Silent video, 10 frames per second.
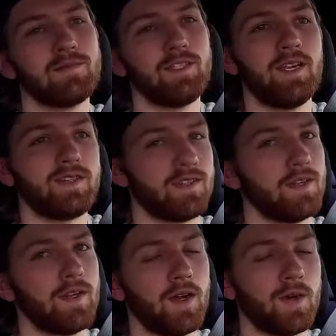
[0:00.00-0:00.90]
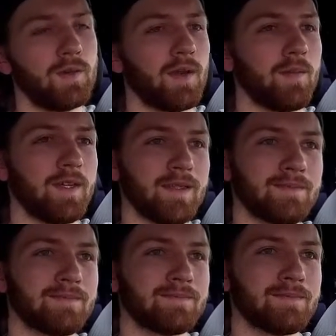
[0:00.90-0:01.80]
yes and no. I mean,
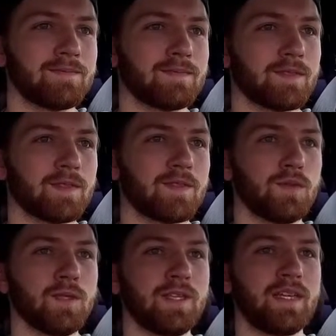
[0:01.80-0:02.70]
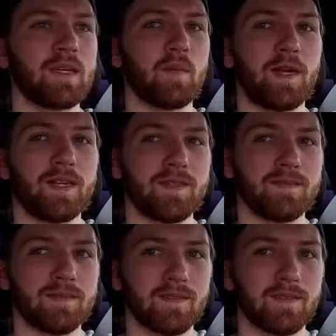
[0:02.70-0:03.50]
really think about it.